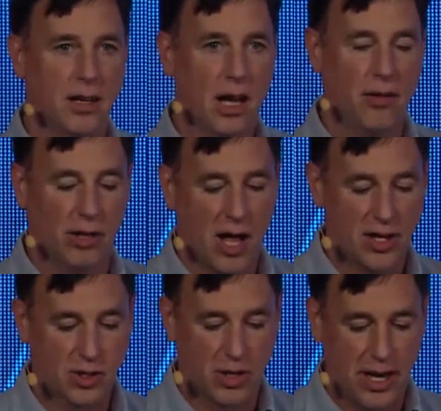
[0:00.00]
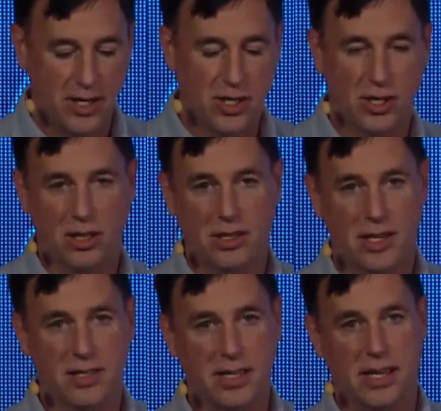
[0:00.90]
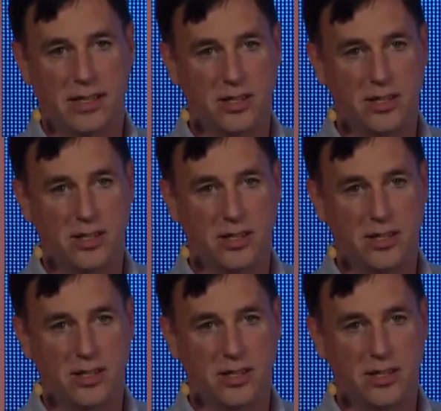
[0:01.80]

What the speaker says: of a lost credential doesn't get